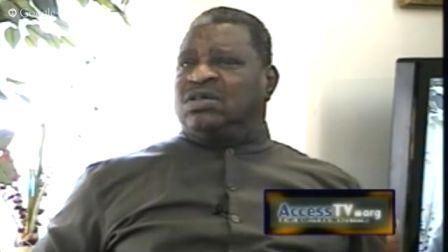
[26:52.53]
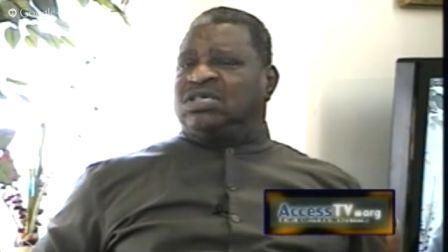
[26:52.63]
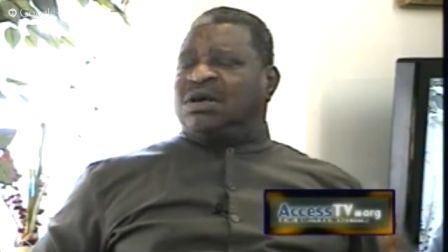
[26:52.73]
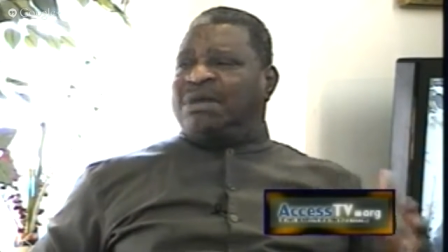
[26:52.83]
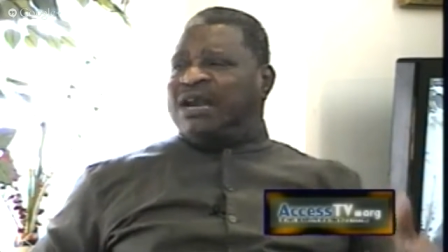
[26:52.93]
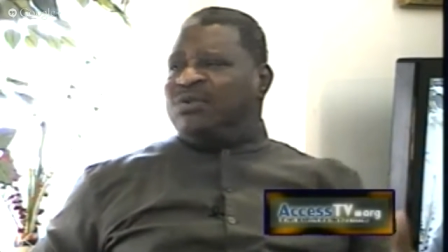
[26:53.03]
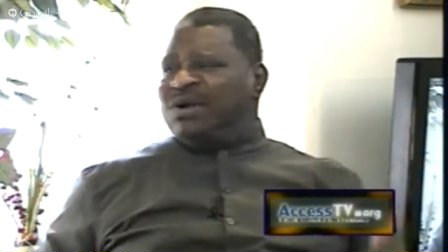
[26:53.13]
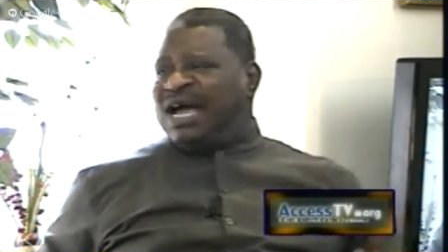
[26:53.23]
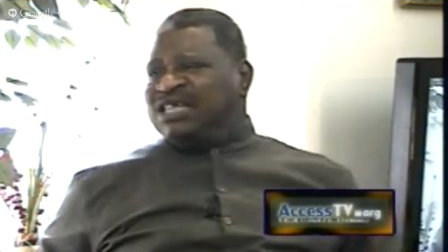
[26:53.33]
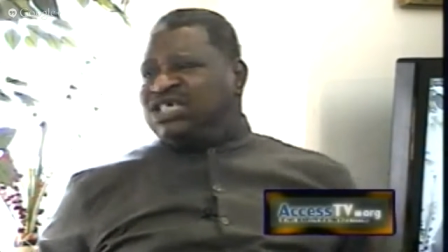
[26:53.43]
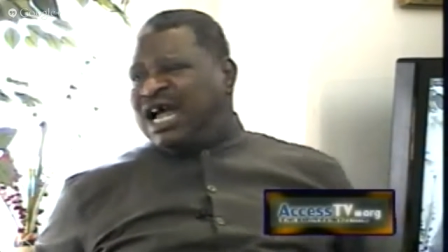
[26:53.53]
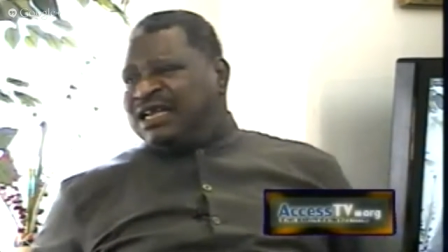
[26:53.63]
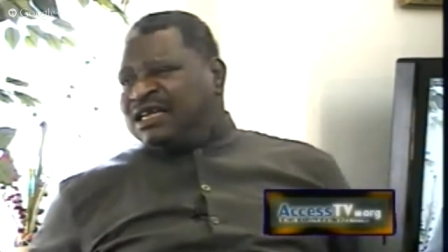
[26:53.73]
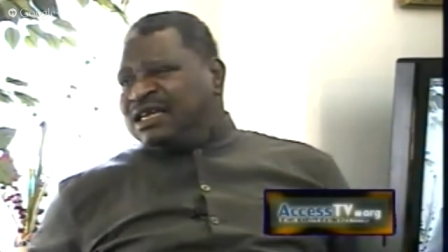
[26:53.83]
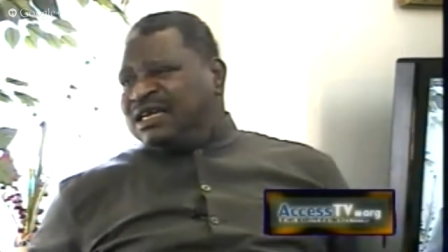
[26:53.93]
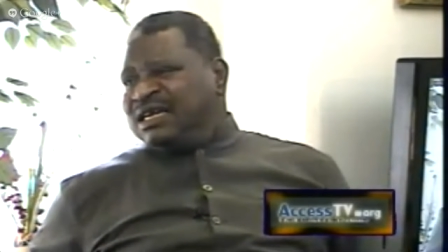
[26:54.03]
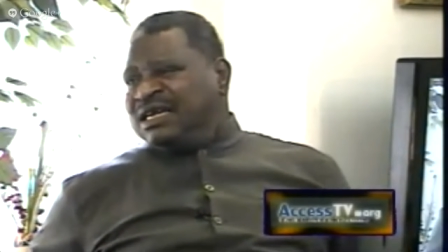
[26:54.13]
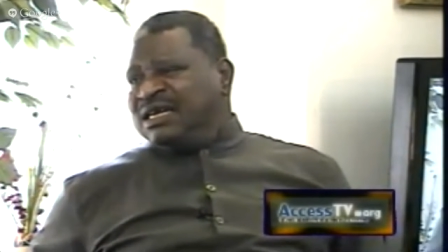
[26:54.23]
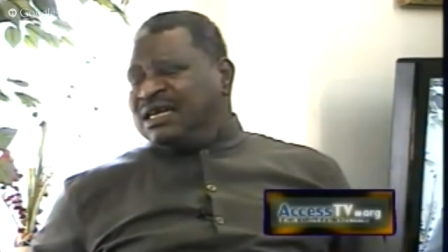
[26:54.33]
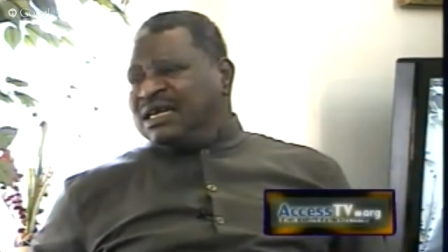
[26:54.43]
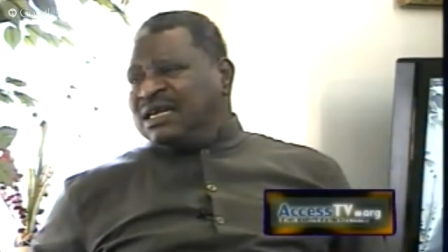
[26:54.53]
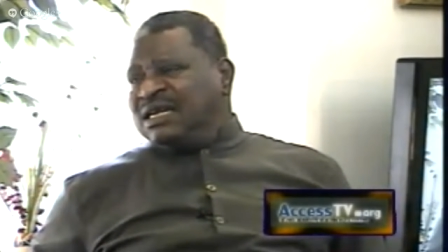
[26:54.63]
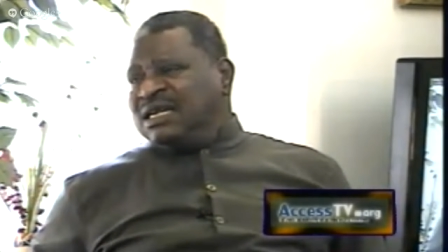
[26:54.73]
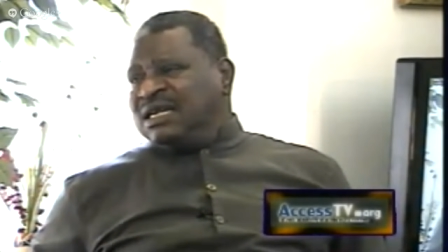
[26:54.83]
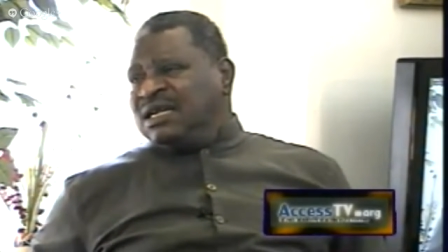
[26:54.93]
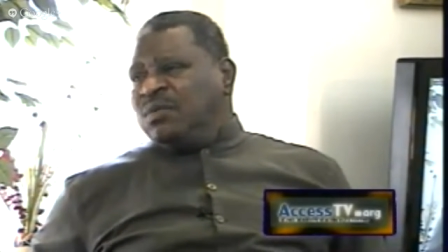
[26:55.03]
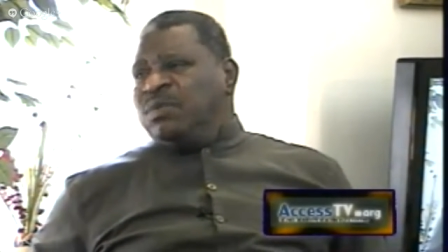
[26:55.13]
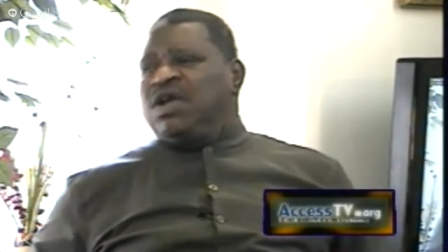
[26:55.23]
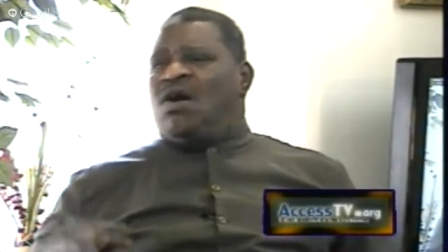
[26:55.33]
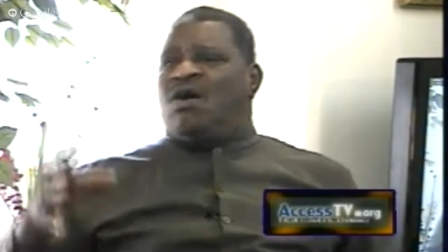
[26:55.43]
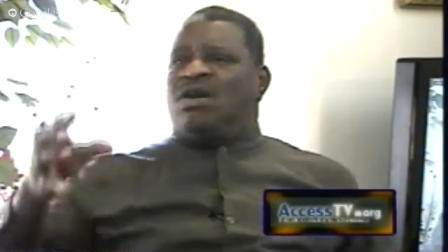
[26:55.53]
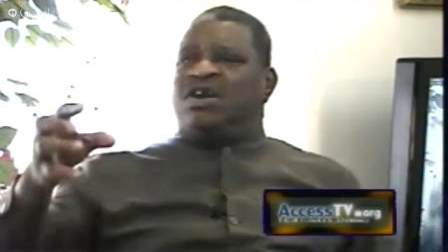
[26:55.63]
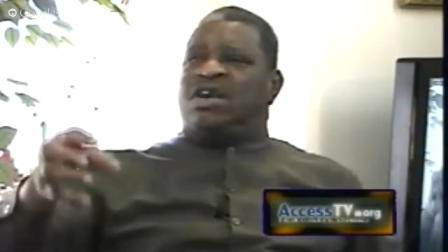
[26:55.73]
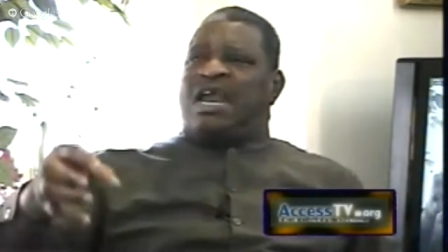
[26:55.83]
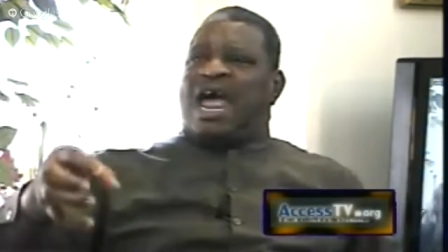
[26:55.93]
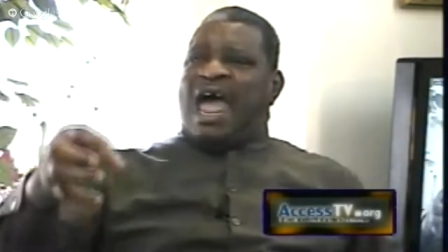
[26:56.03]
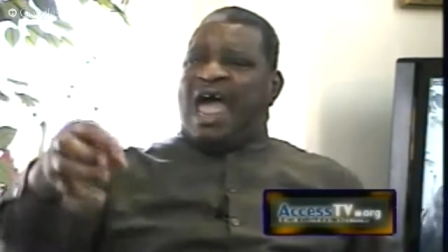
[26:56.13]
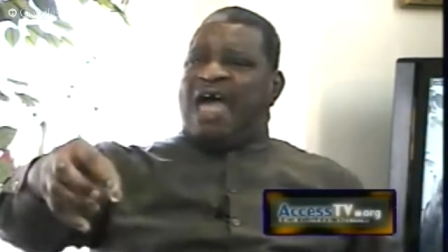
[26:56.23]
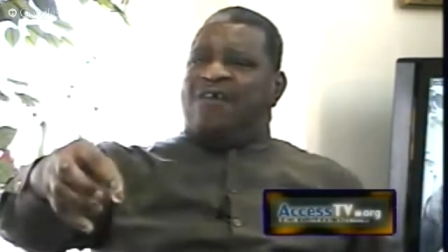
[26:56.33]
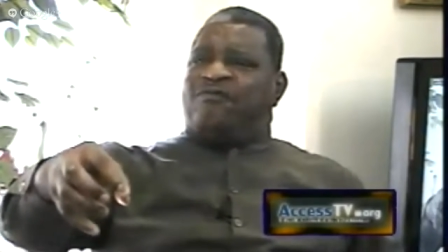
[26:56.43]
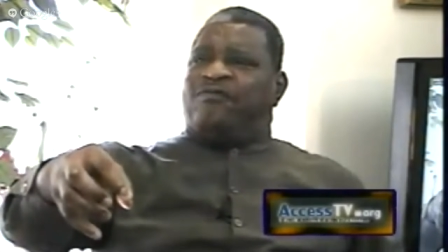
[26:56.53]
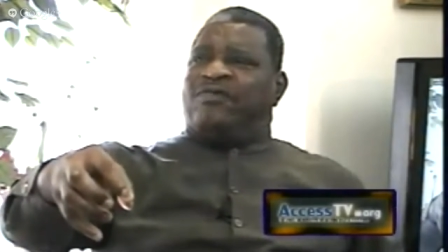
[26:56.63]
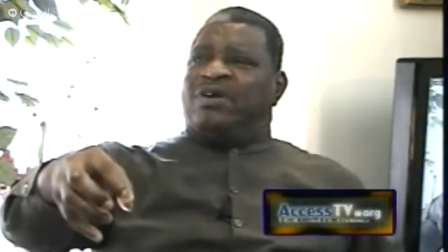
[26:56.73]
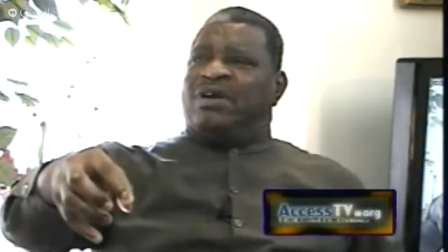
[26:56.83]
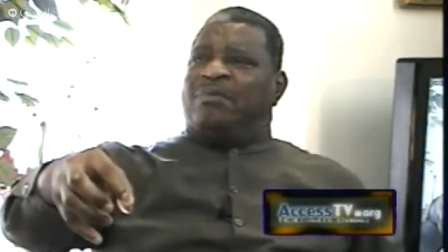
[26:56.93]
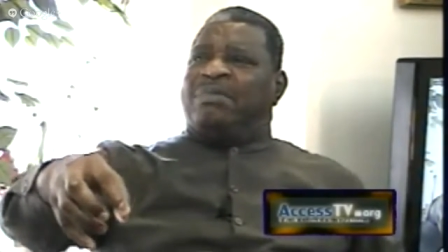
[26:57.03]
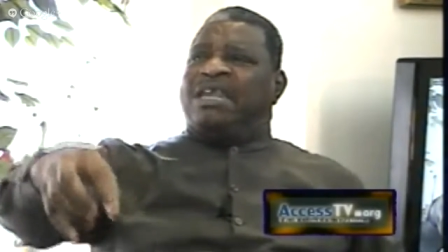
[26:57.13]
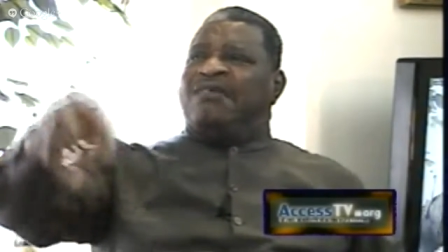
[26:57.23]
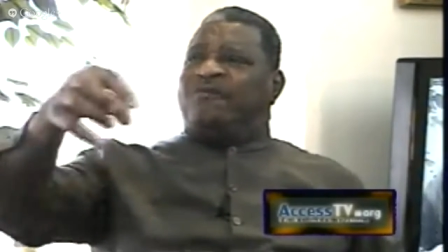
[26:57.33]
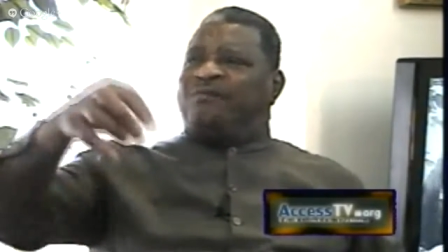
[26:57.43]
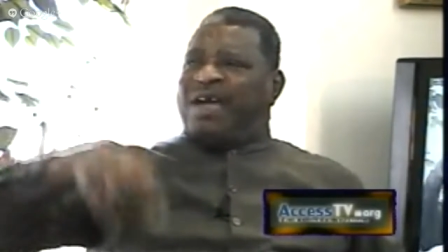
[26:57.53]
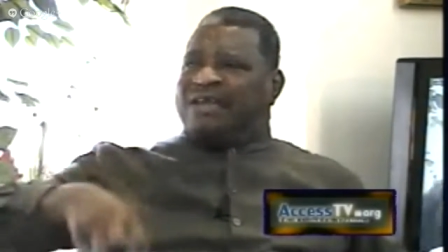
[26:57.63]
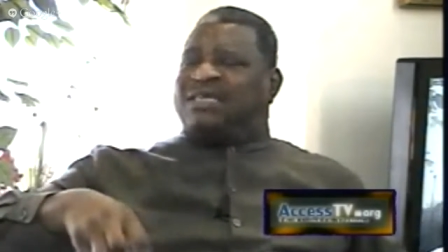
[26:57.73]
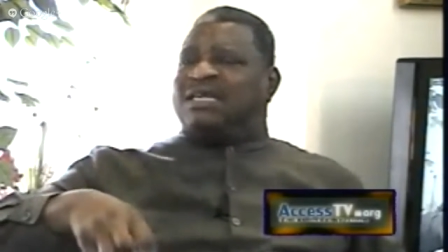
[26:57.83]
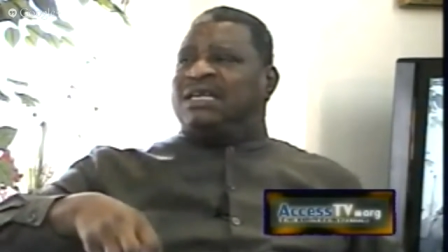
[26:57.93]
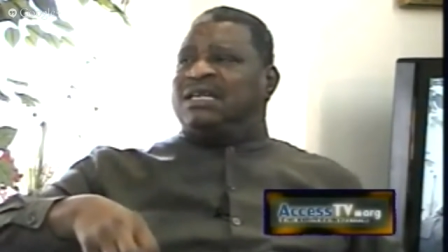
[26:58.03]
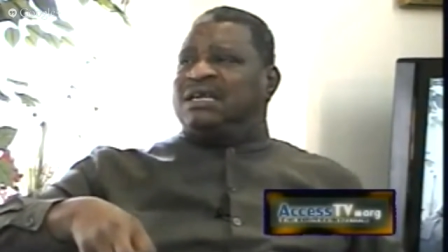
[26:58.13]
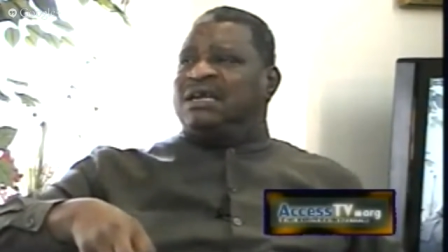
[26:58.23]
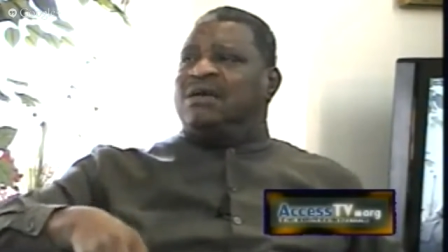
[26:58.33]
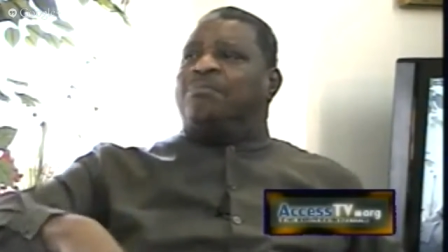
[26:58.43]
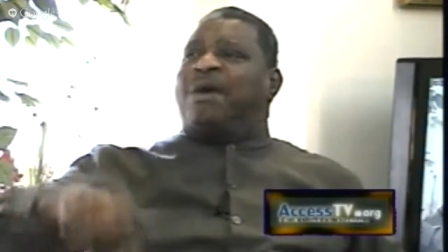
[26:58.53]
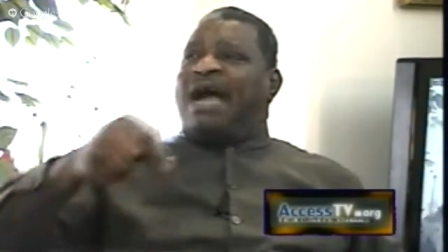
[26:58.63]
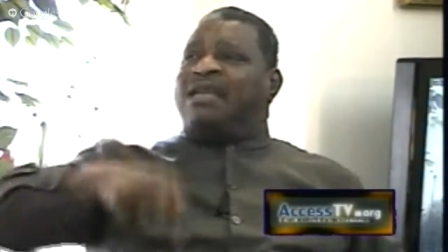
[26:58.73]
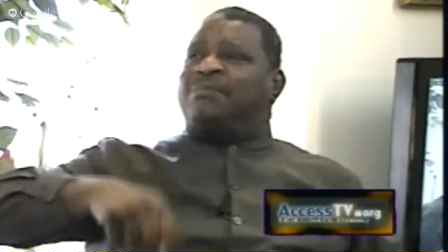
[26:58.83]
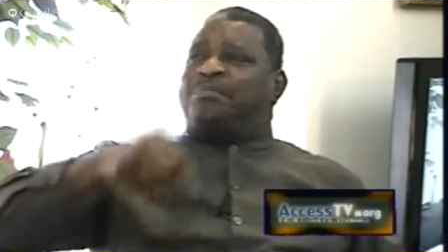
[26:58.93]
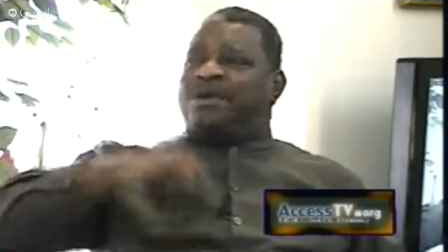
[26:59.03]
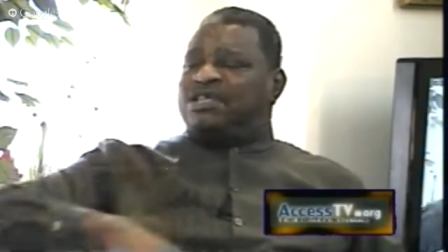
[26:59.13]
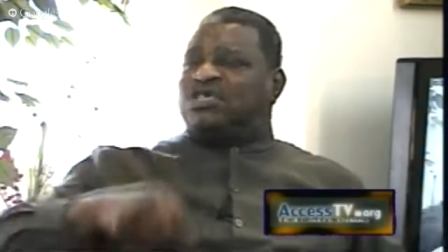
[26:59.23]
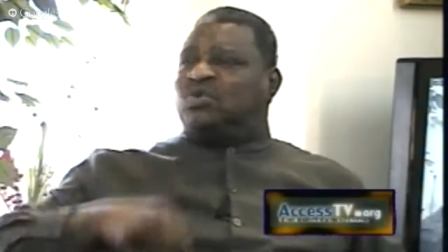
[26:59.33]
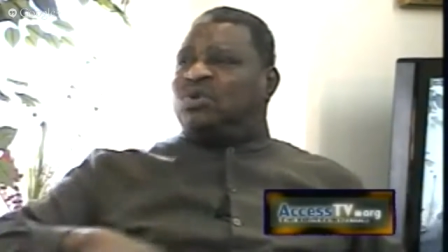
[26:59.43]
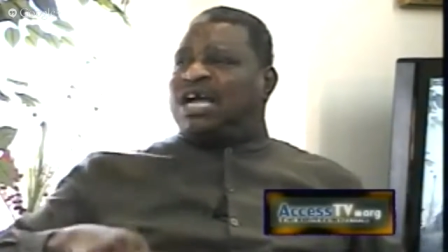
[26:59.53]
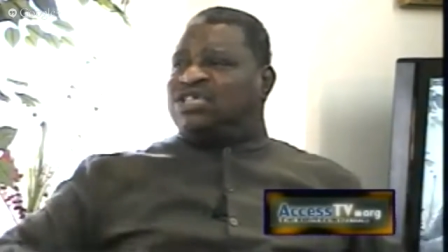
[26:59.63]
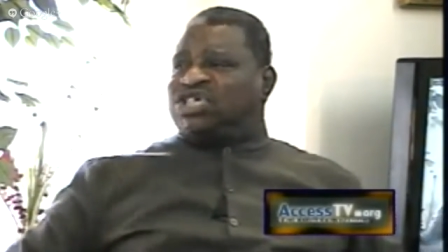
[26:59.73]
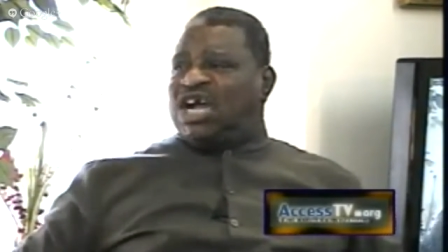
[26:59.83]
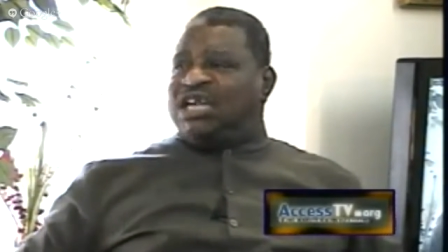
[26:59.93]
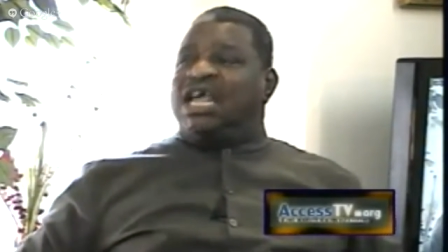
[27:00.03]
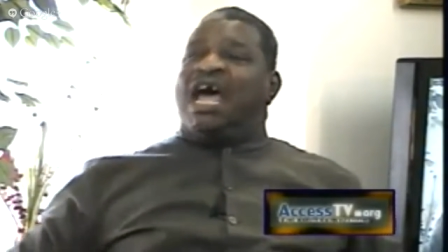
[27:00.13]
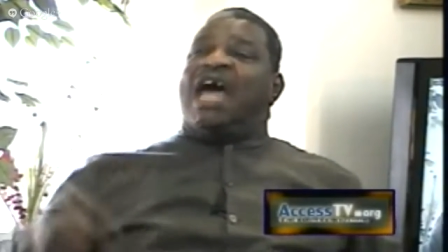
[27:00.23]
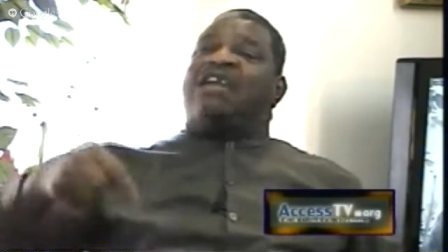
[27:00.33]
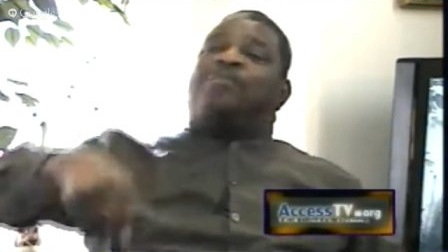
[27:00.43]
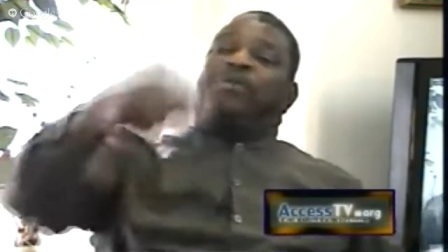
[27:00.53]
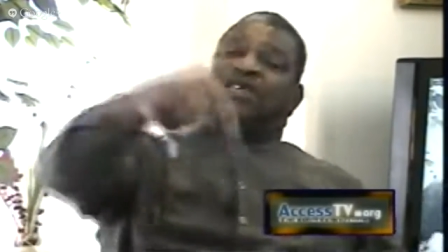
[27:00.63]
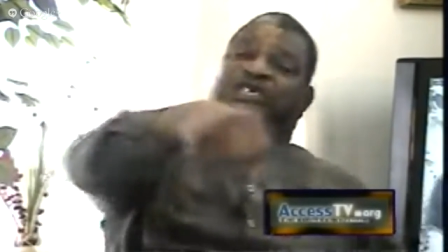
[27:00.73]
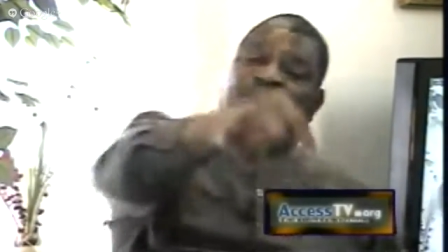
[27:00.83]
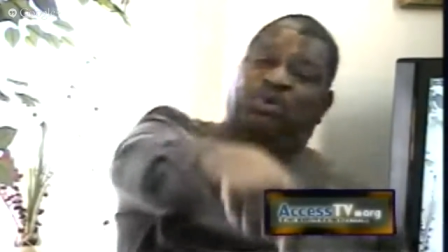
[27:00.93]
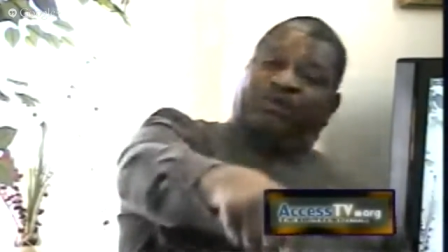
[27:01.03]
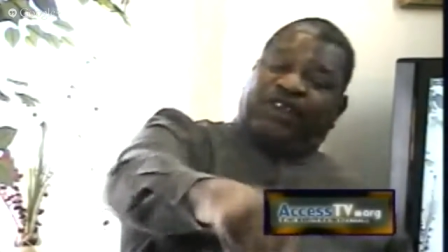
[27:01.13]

somebody who got shot, mm-hmm. we all have been affected by the person who got shot and the person who has